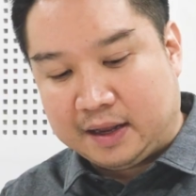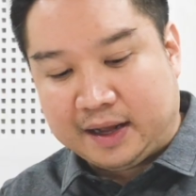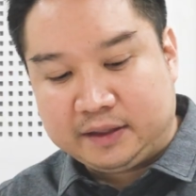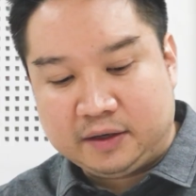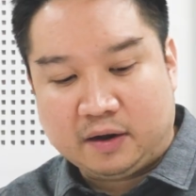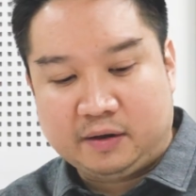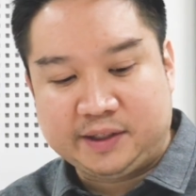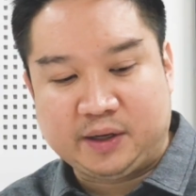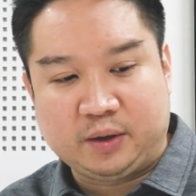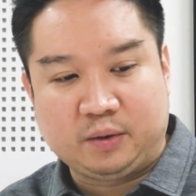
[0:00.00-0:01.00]
like to
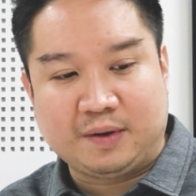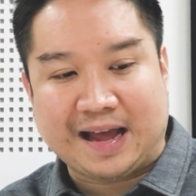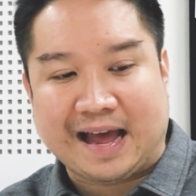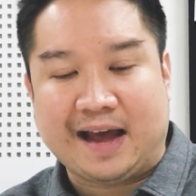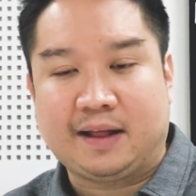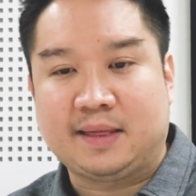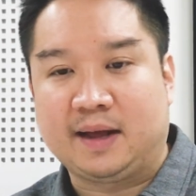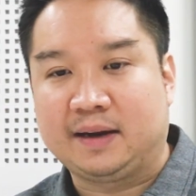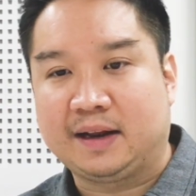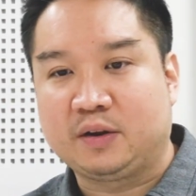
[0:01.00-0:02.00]
also add
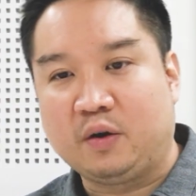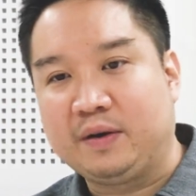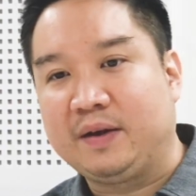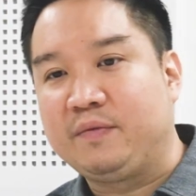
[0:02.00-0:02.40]
that at Codium,